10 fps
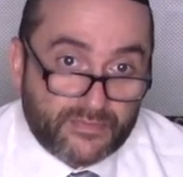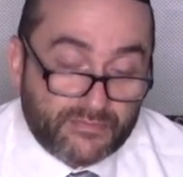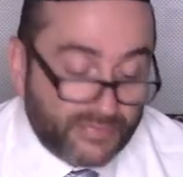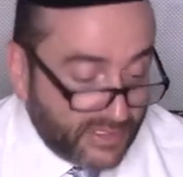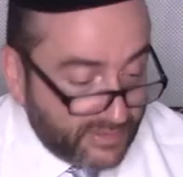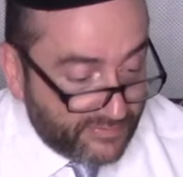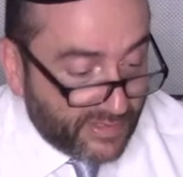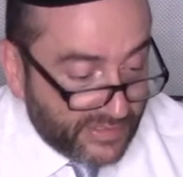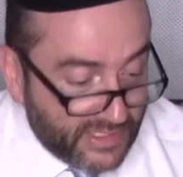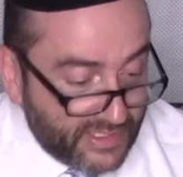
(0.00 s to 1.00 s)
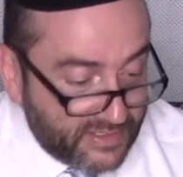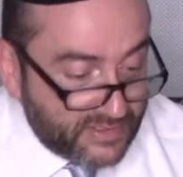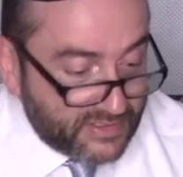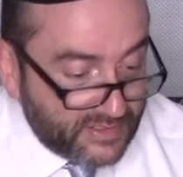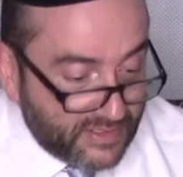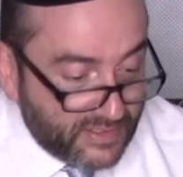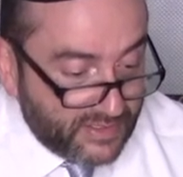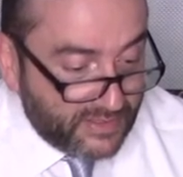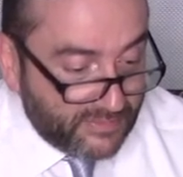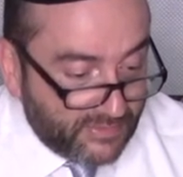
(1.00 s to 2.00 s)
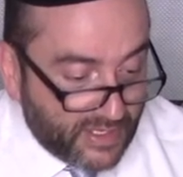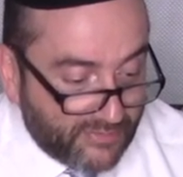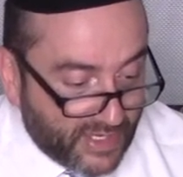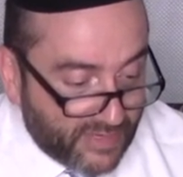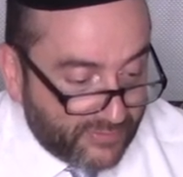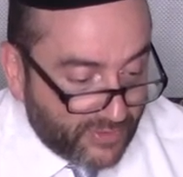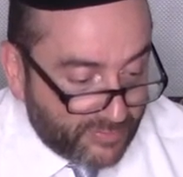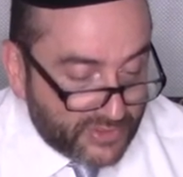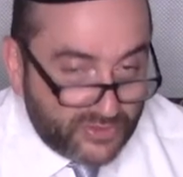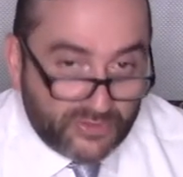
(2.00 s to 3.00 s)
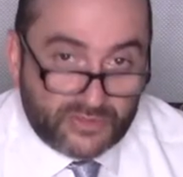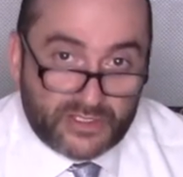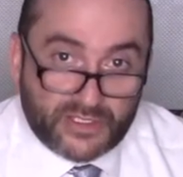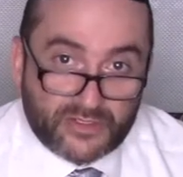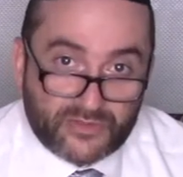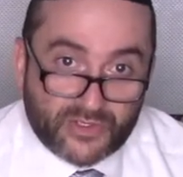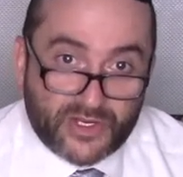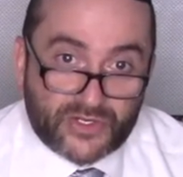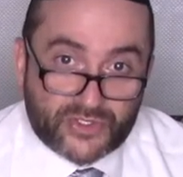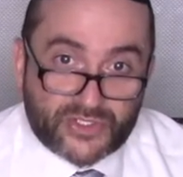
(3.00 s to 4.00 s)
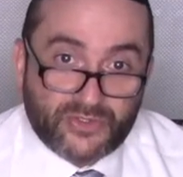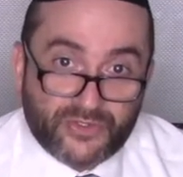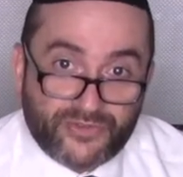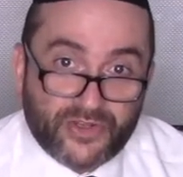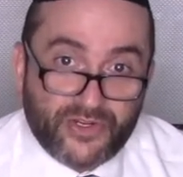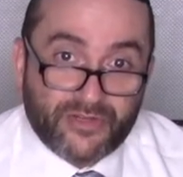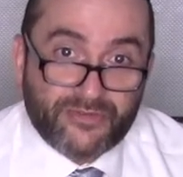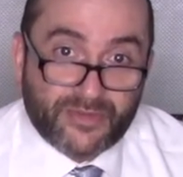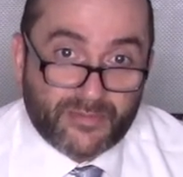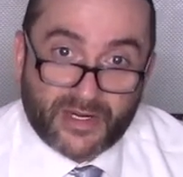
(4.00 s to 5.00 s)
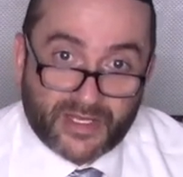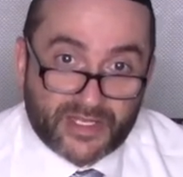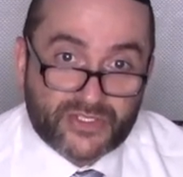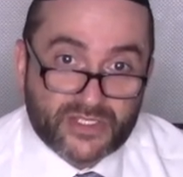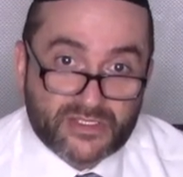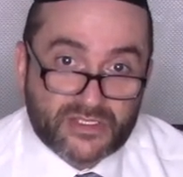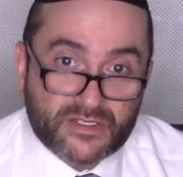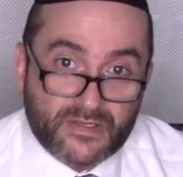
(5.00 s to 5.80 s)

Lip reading: But at the very least, if you ever have an opportunity to learn a Shtukul Torah from the Marcheshes,